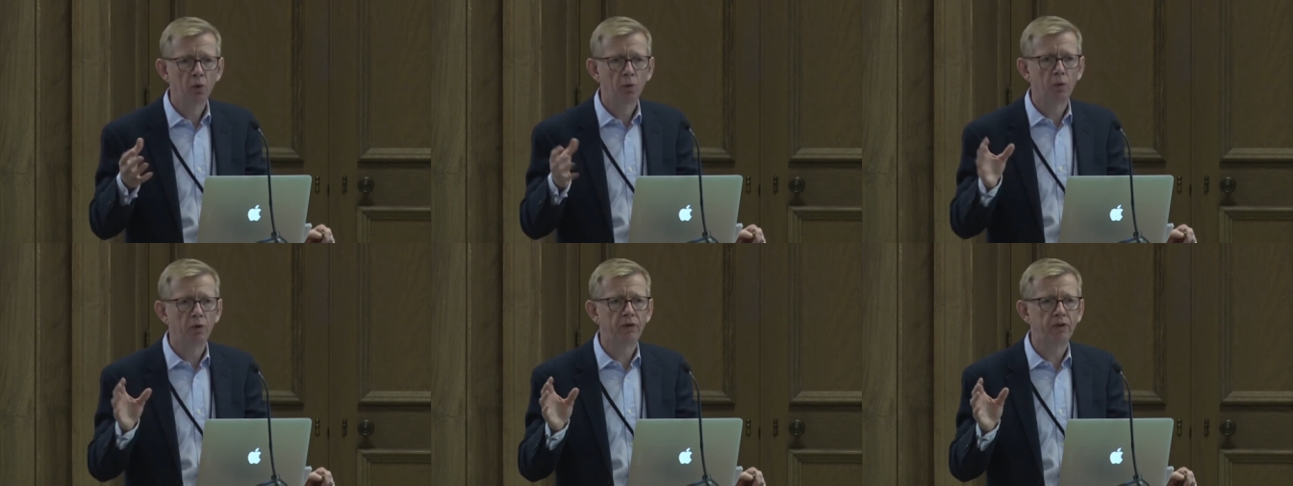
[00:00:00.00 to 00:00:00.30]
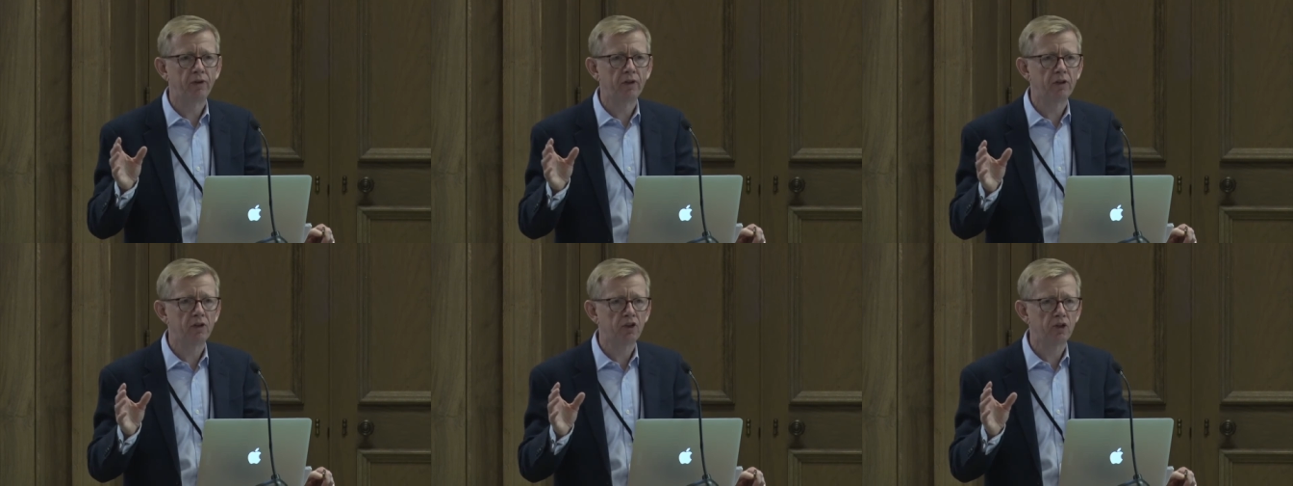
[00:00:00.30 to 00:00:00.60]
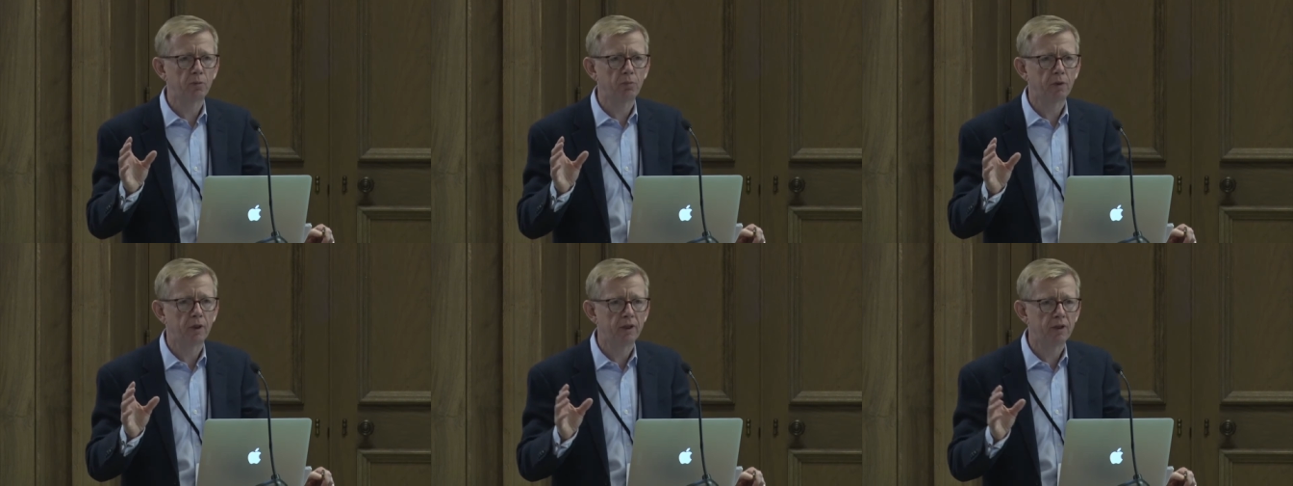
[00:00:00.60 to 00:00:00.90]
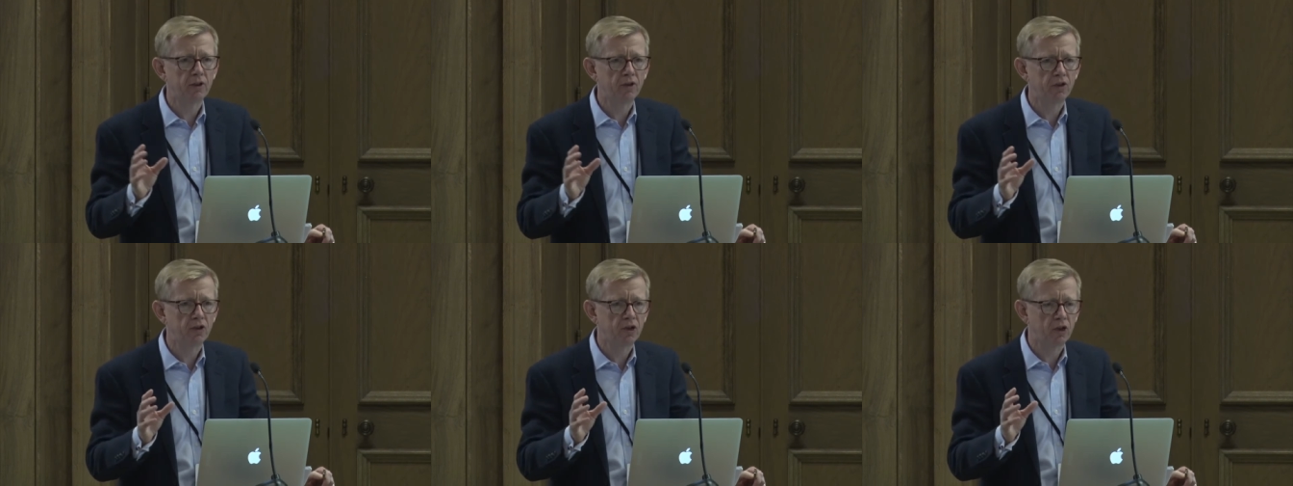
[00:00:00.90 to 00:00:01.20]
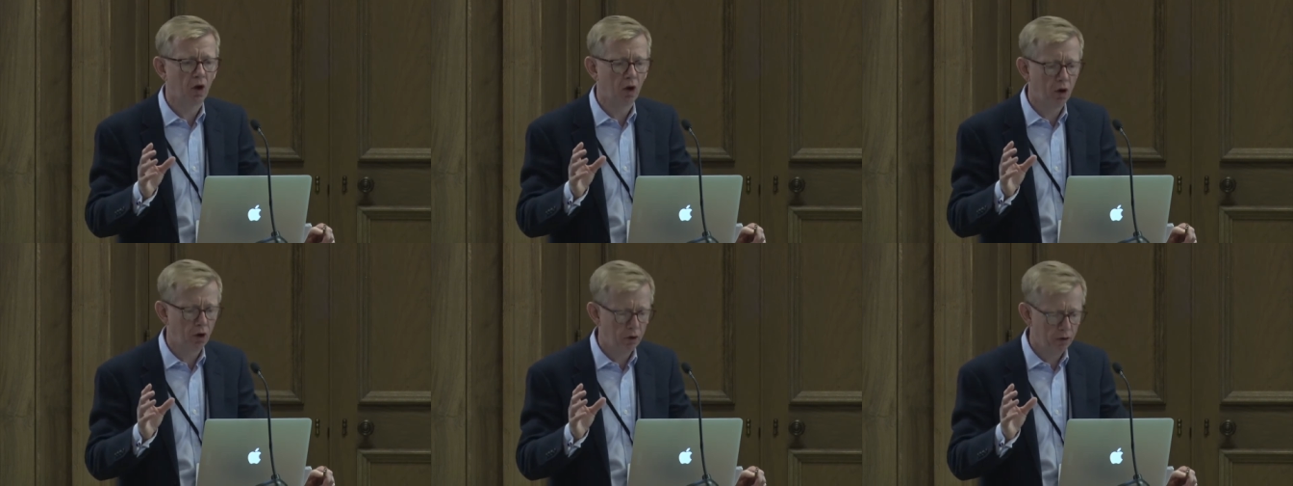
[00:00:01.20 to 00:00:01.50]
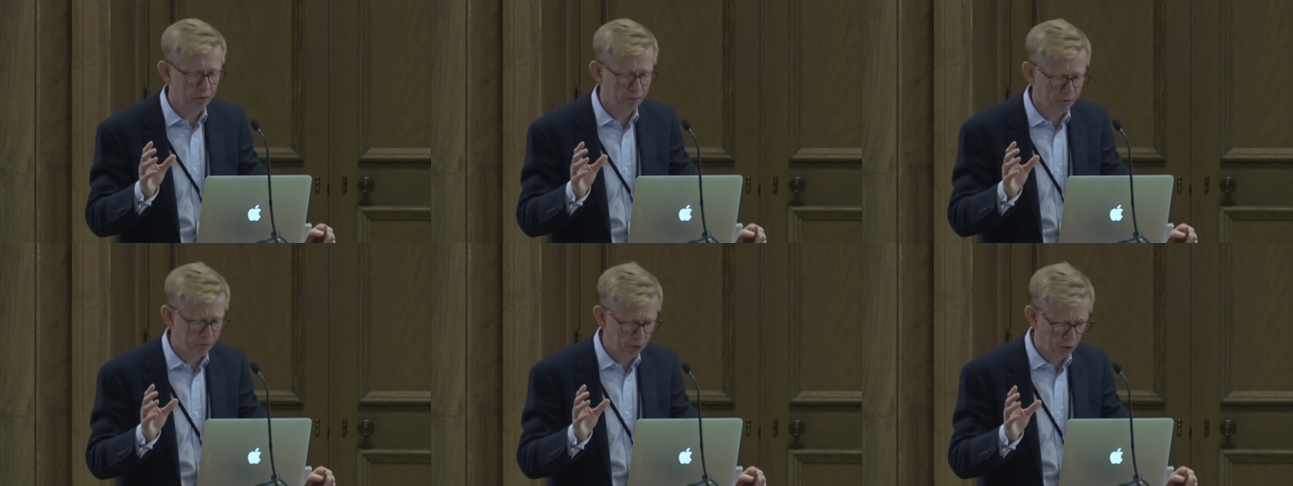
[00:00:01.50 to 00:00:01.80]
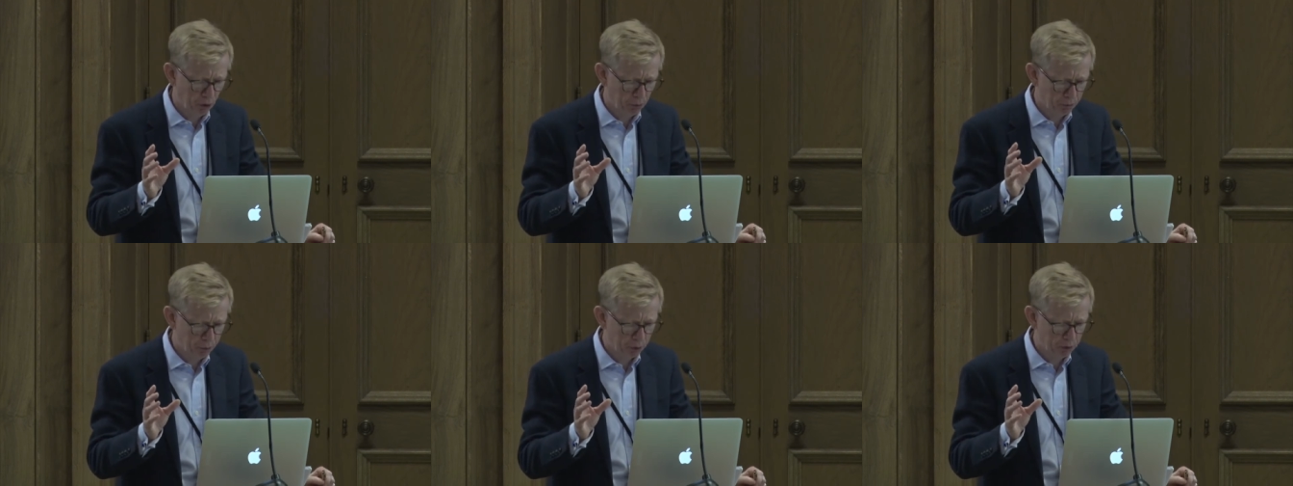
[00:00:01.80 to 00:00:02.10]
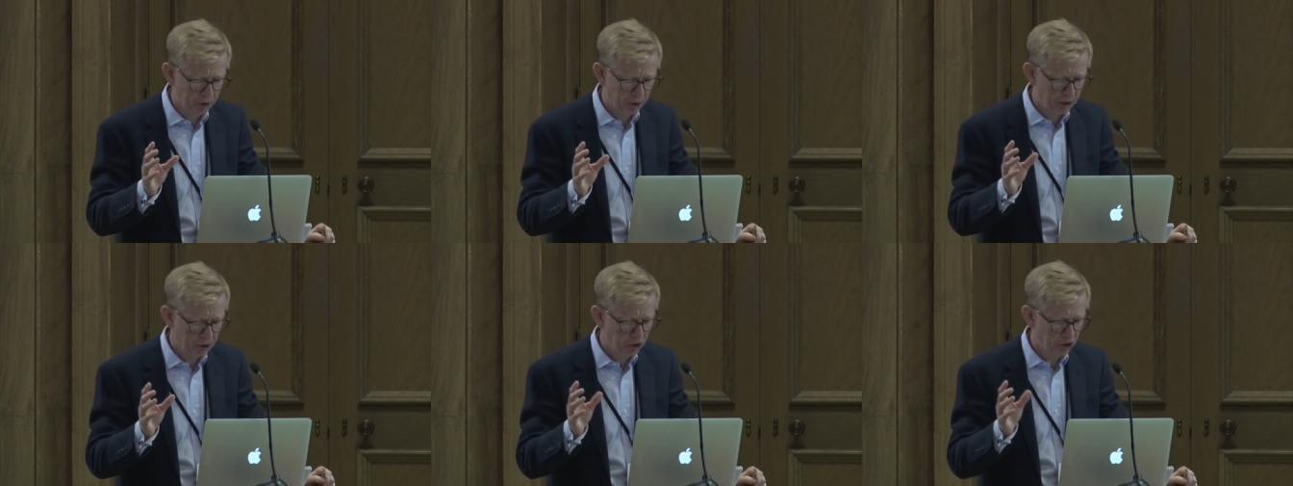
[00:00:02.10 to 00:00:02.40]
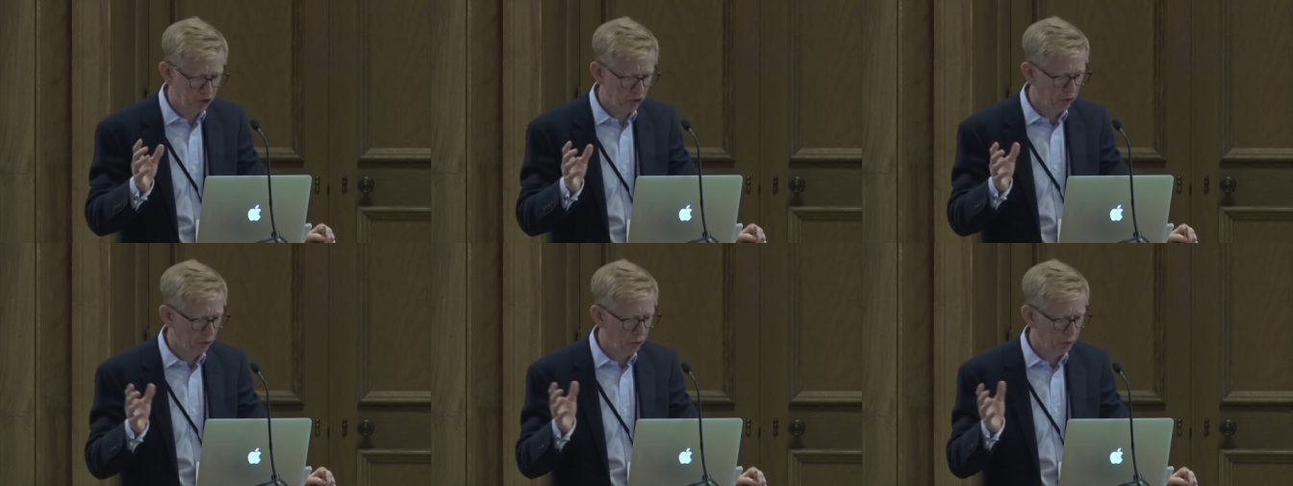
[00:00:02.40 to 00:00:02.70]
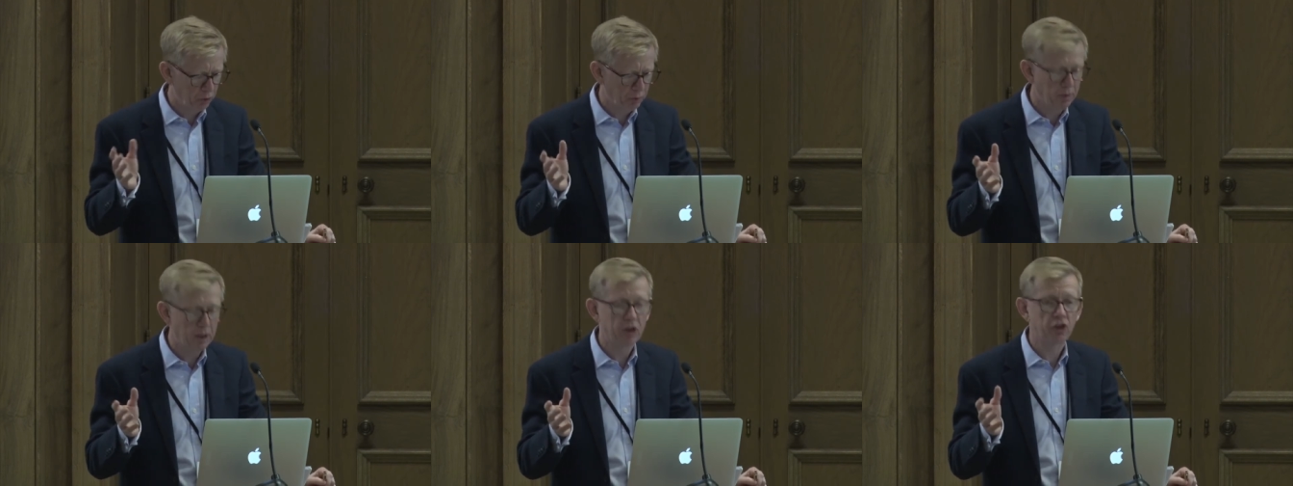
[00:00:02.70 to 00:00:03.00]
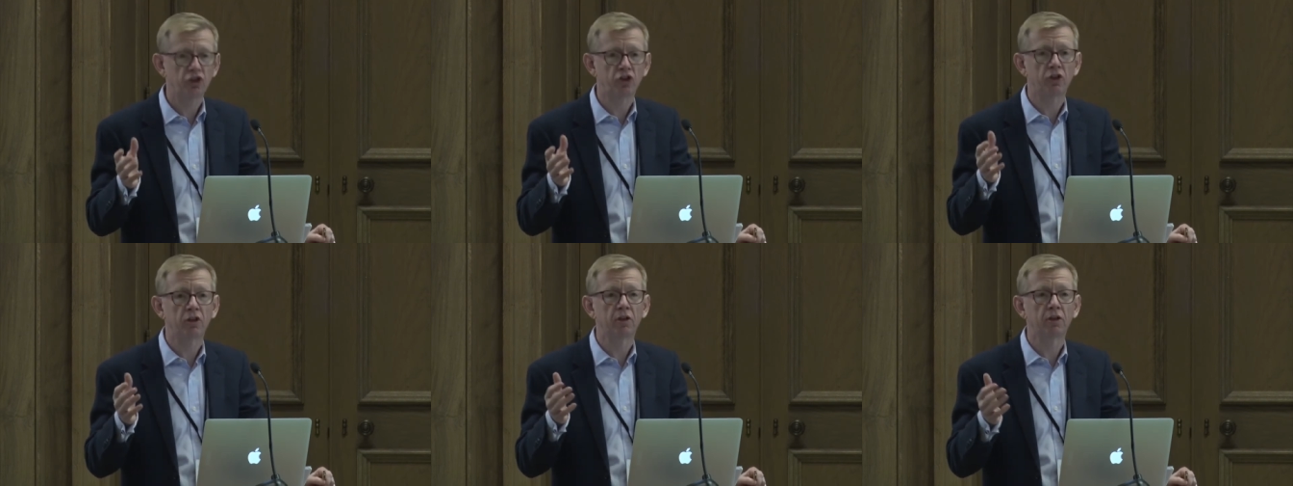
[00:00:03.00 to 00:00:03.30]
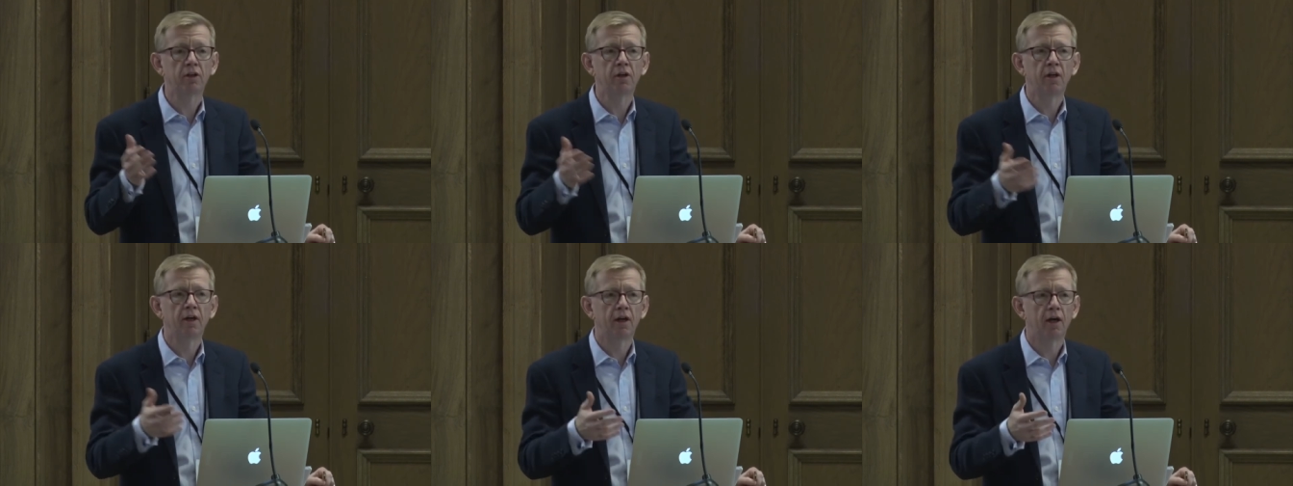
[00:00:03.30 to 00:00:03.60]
with the disciplines of computation, automation,